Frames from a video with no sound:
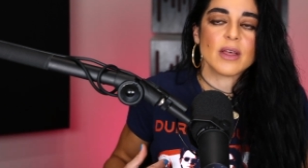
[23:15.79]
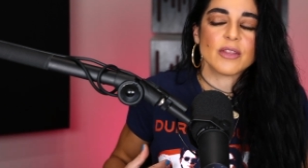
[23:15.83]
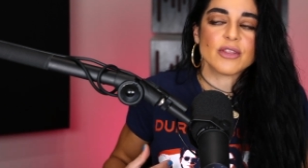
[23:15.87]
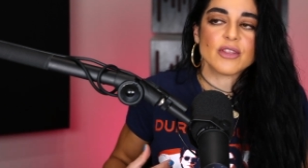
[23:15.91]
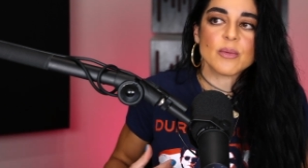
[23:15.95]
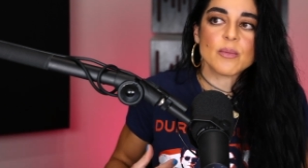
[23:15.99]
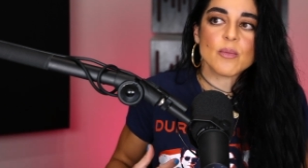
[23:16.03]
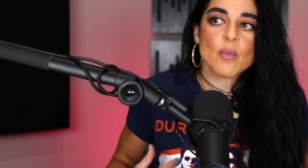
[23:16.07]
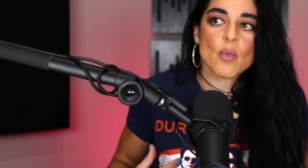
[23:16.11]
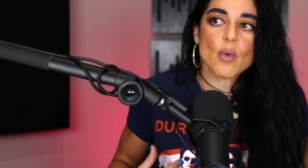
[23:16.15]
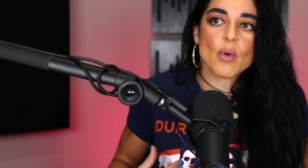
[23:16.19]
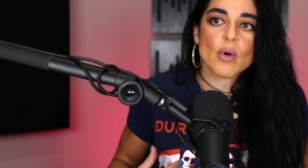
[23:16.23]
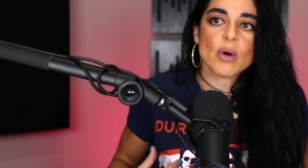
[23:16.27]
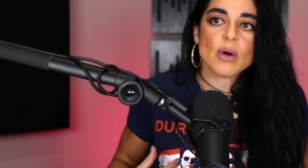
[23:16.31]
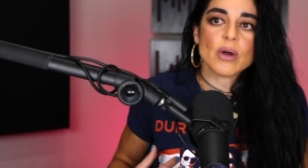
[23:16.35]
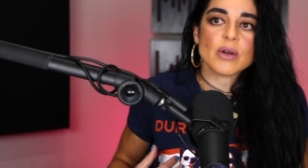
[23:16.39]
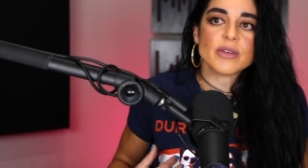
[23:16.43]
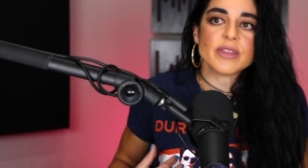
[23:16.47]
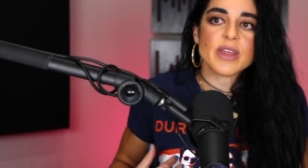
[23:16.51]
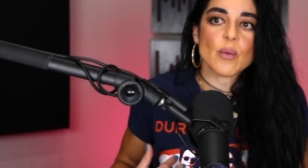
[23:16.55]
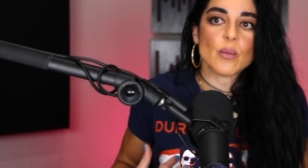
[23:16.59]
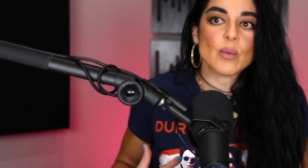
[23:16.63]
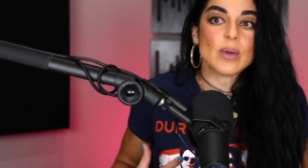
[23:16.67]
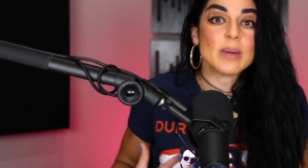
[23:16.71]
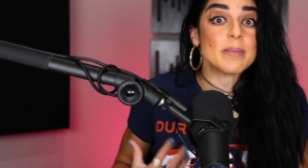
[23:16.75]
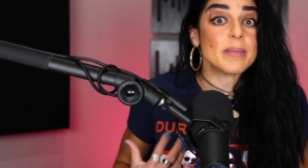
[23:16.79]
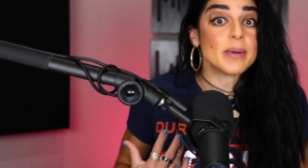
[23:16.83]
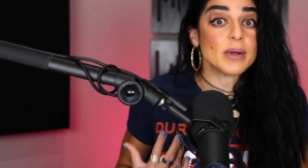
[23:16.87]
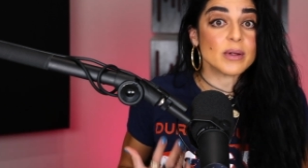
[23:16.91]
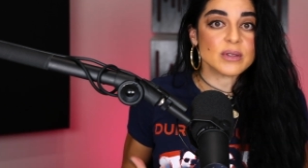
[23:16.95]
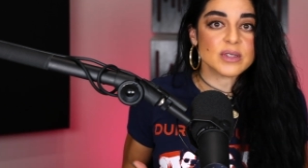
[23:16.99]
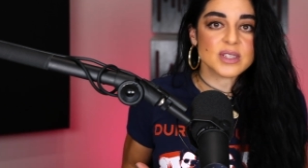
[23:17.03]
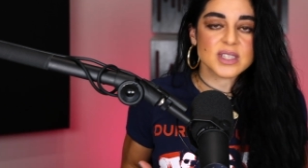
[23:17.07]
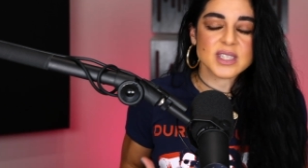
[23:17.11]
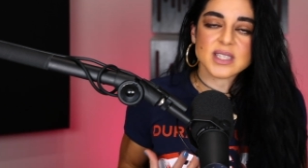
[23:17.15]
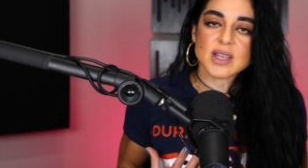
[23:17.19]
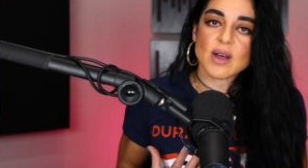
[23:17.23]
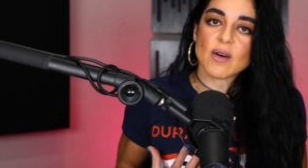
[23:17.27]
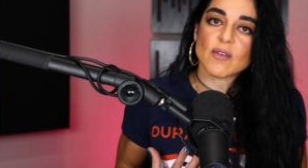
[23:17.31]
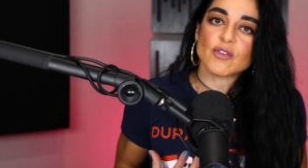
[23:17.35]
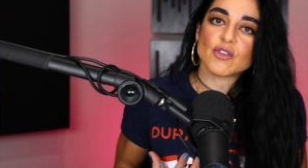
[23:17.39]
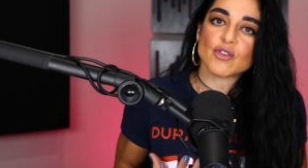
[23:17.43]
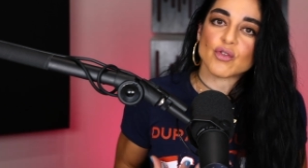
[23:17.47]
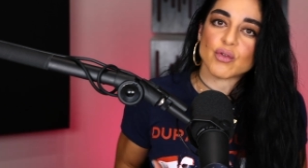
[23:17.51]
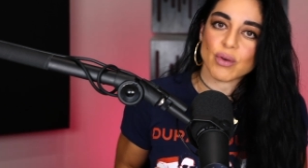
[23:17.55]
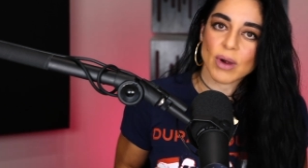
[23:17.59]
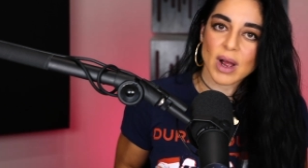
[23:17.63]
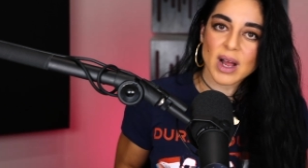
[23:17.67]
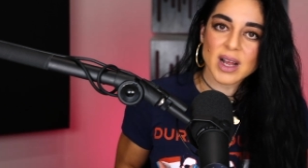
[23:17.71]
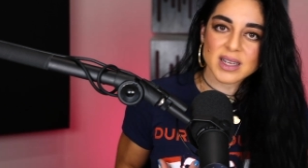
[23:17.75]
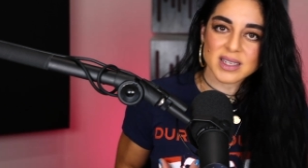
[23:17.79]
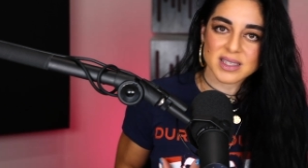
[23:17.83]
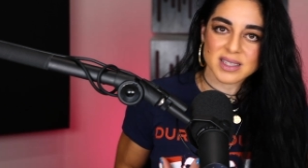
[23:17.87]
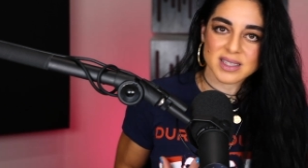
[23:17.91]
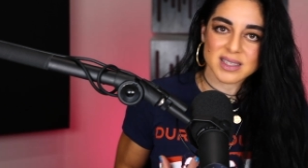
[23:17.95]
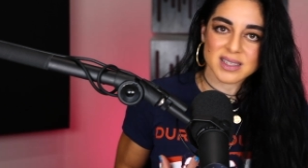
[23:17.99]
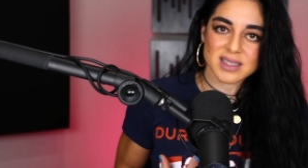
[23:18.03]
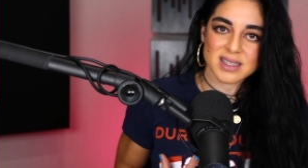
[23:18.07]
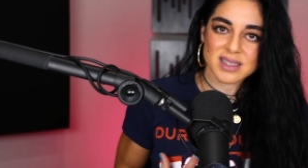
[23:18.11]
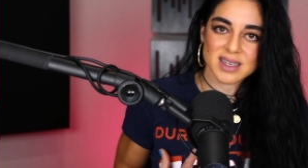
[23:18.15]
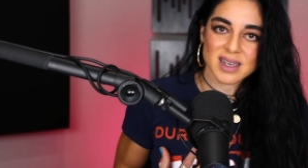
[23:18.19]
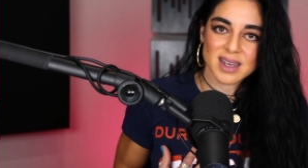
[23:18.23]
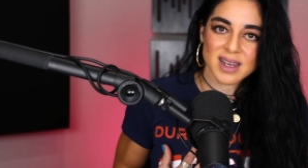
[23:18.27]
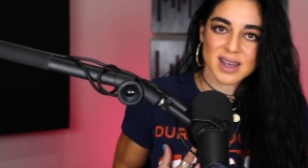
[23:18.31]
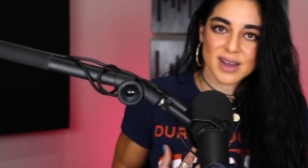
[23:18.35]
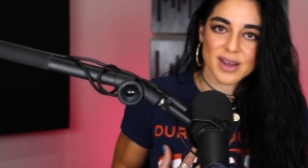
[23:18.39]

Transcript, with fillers: the more that we build self trust,